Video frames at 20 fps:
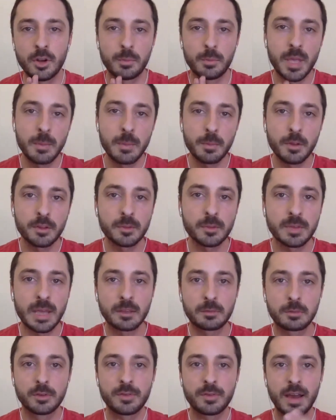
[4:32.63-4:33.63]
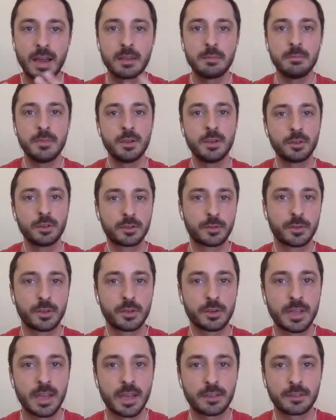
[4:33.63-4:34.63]
people sometimes provide meals for
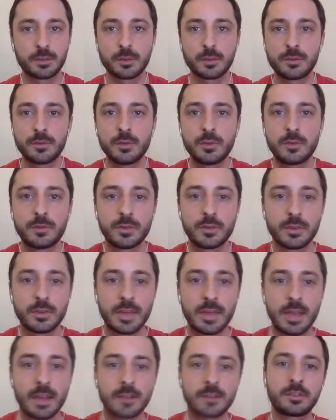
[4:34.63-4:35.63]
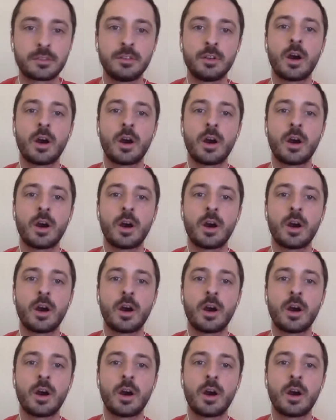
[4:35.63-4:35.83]
their guests or food for their guests.